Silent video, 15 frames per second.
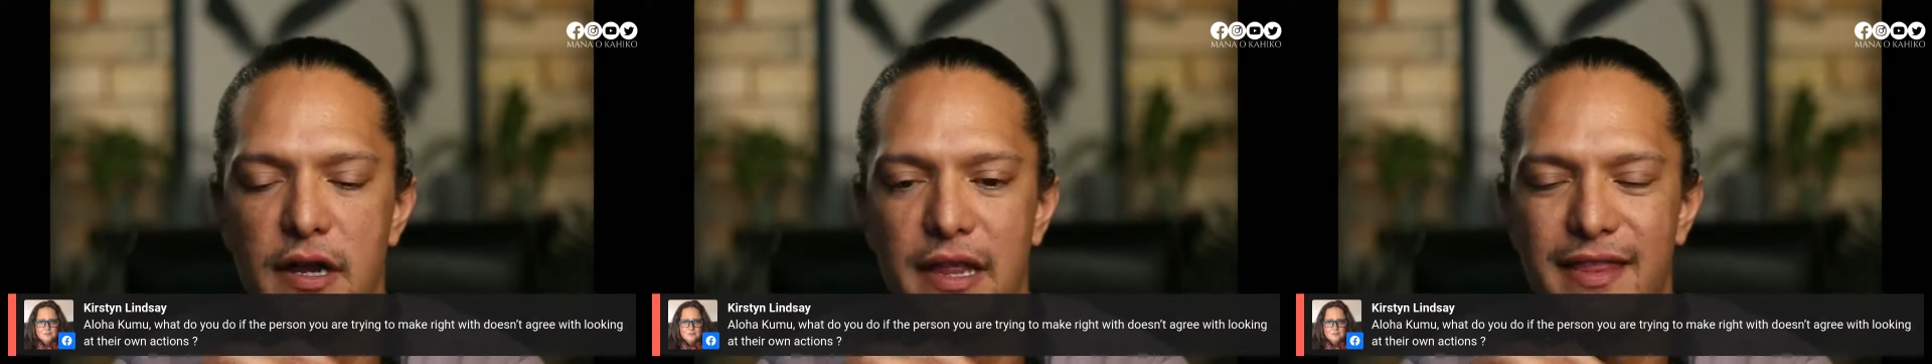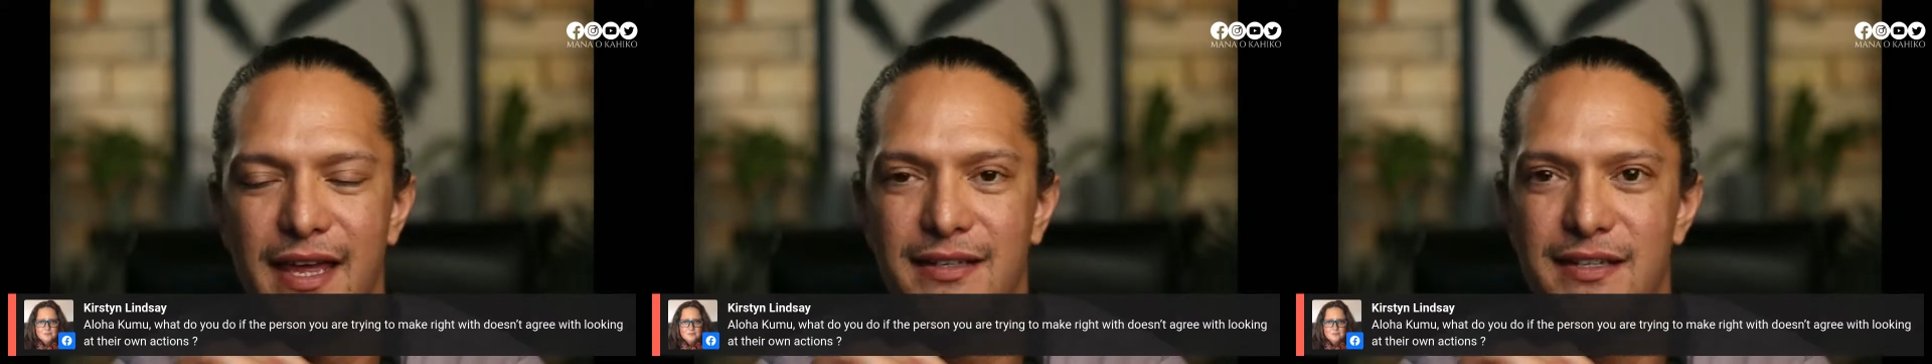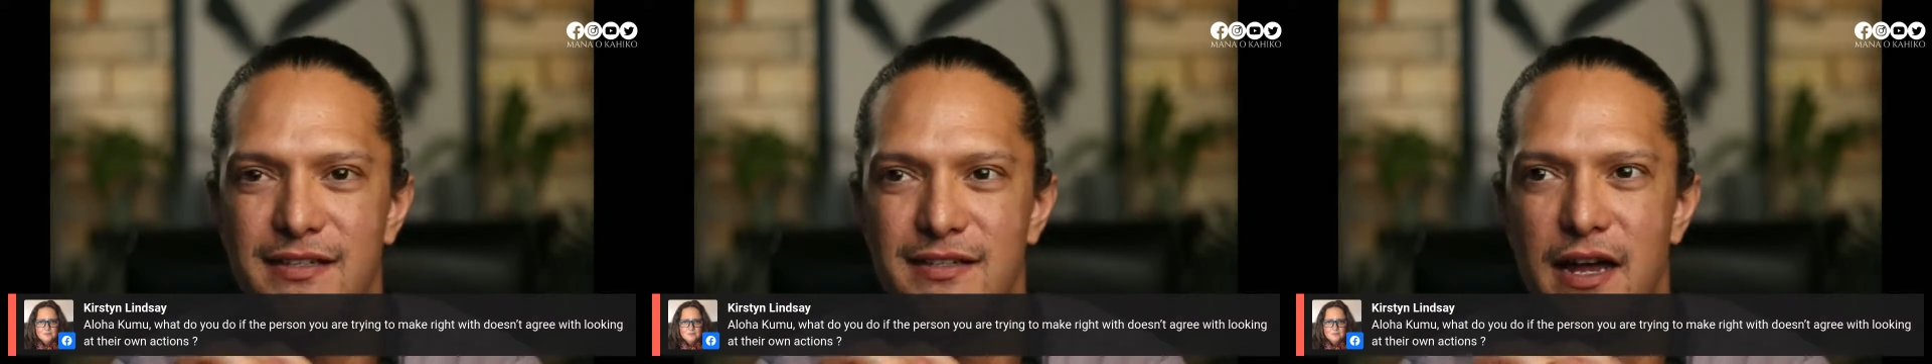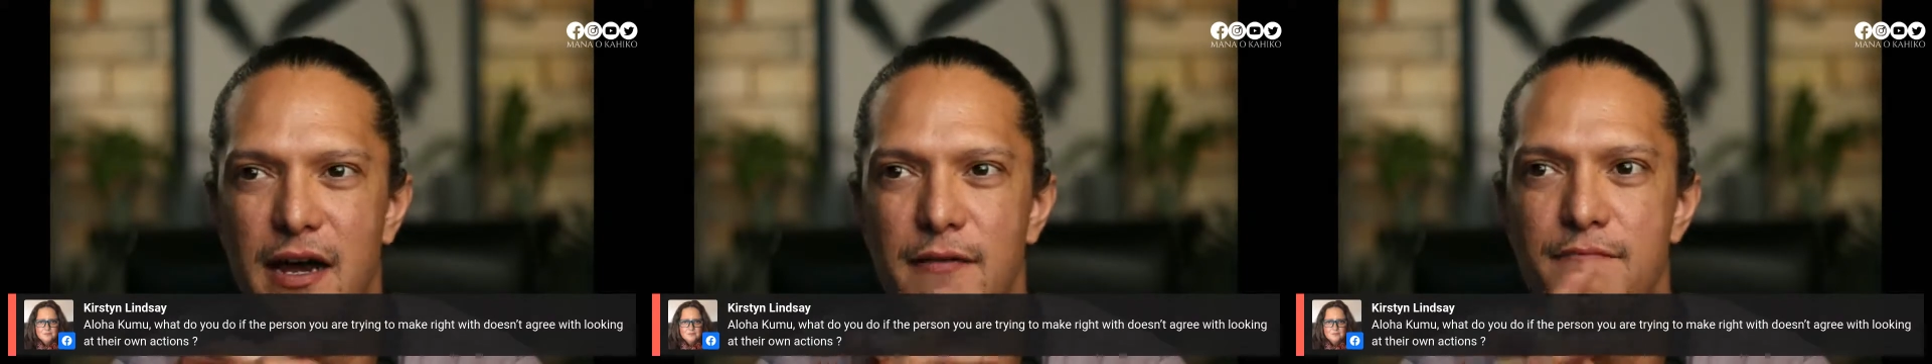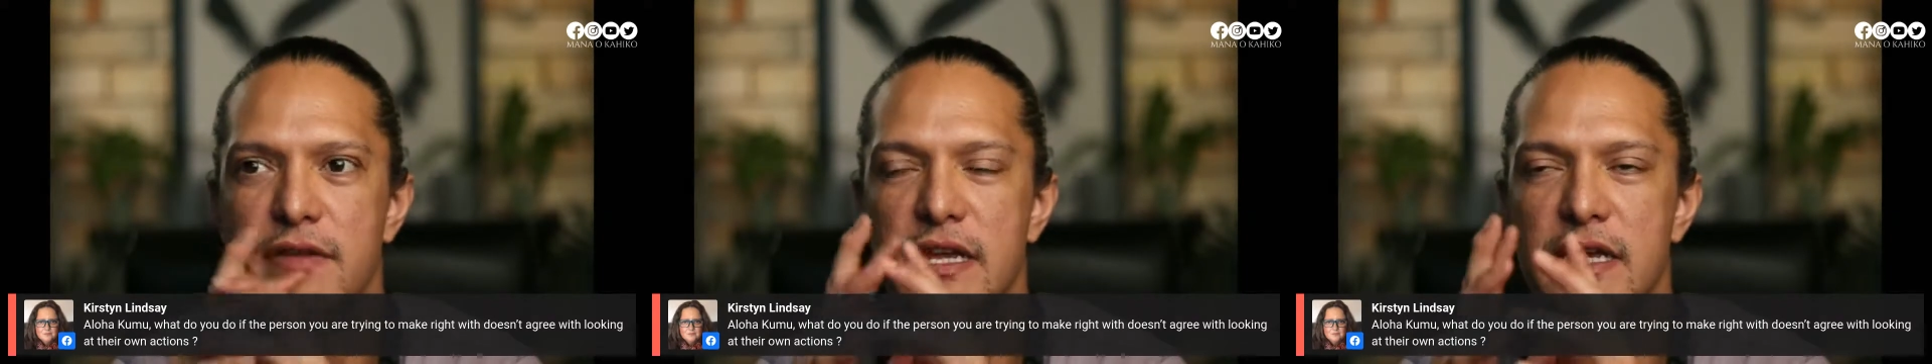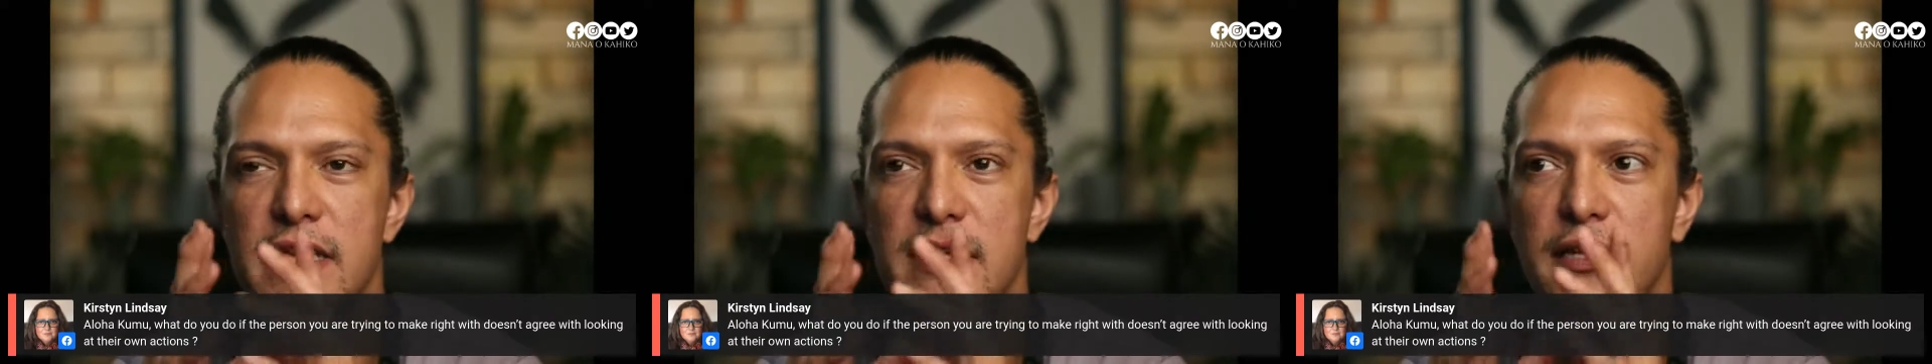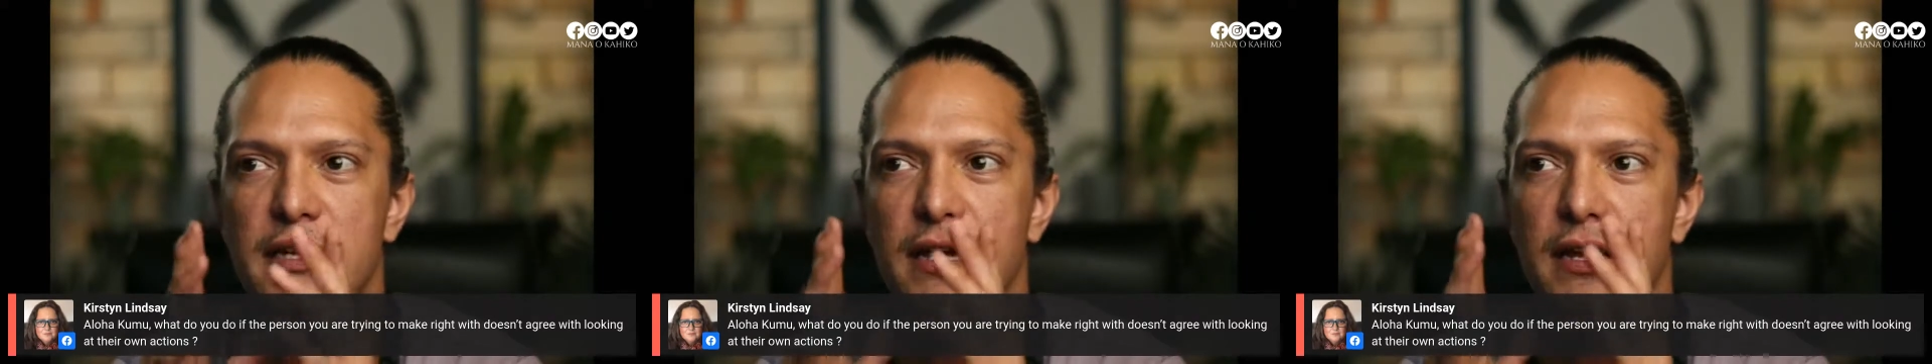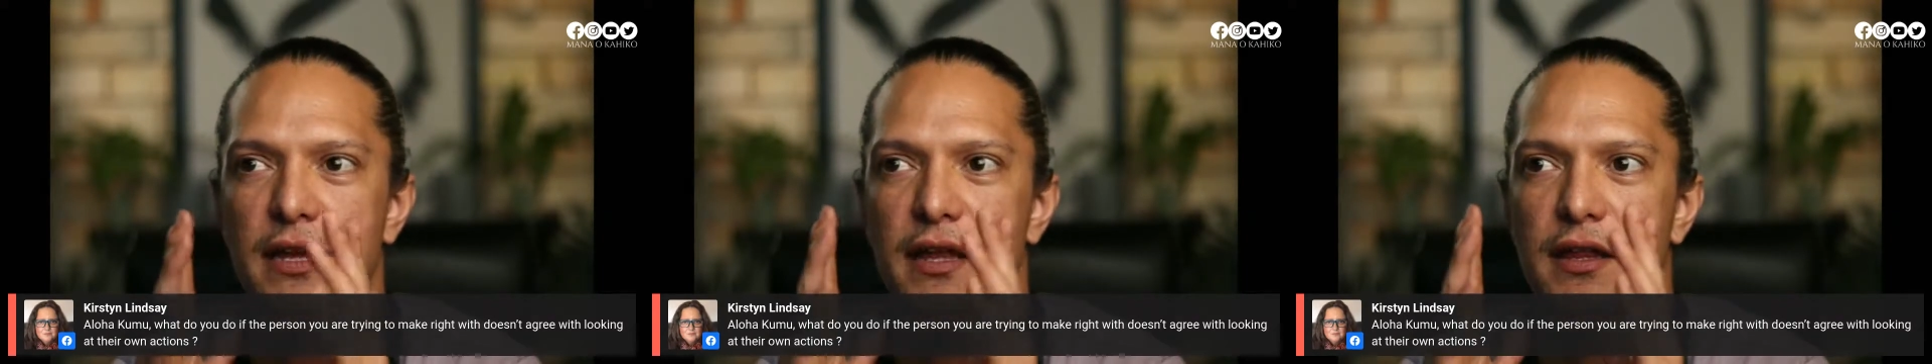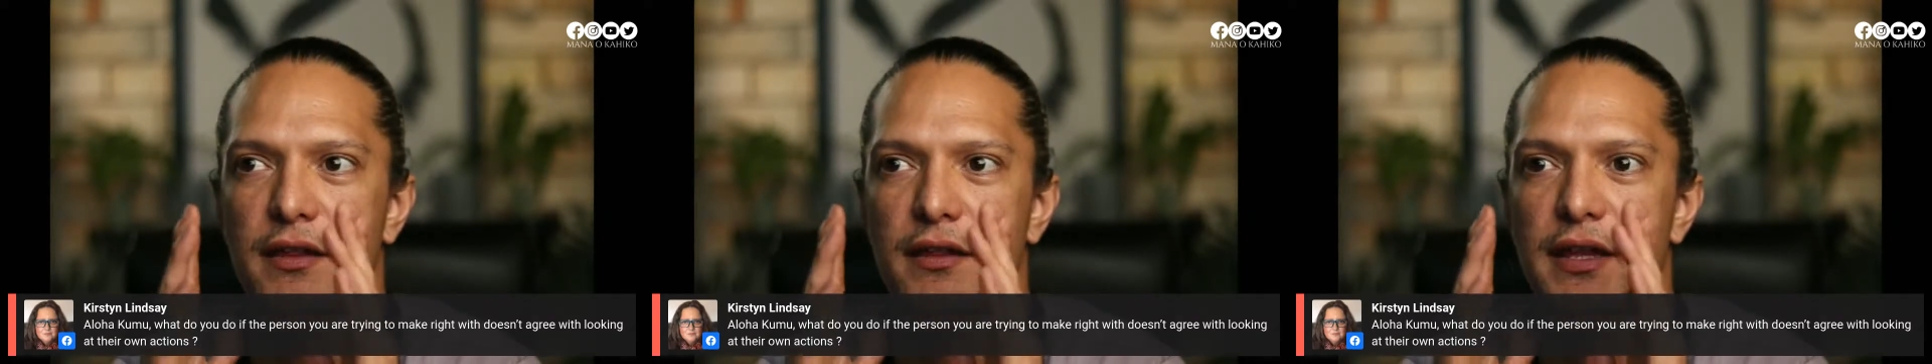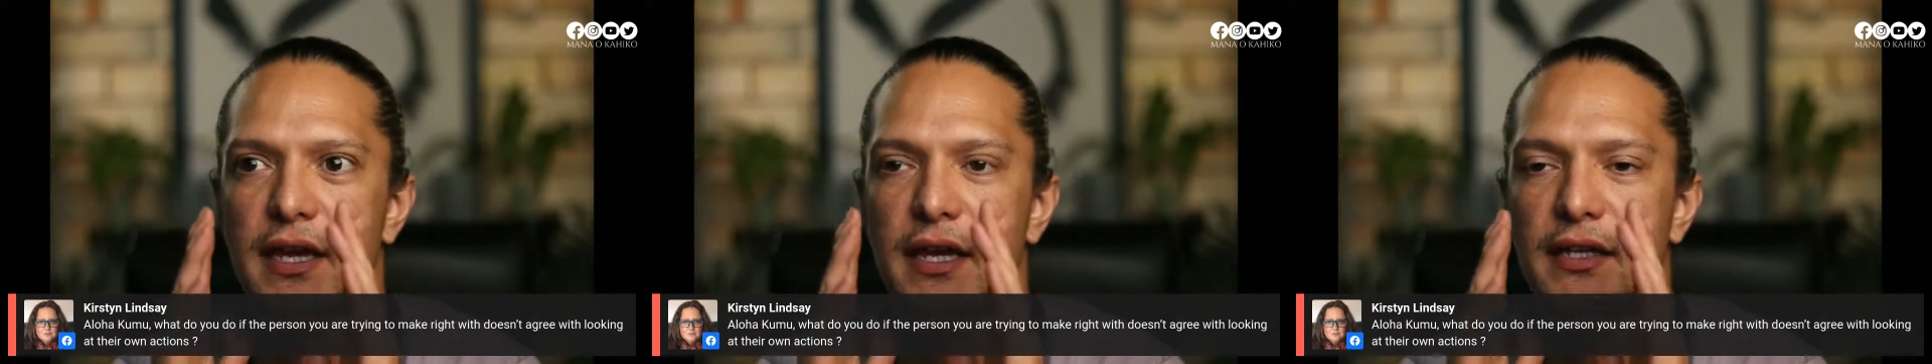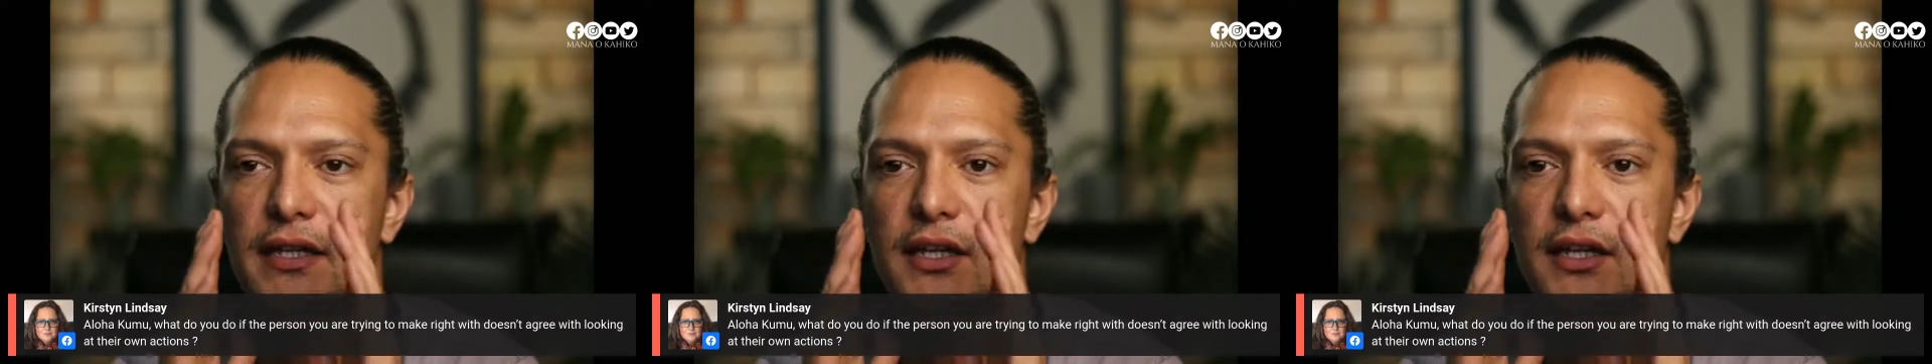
that does not mean that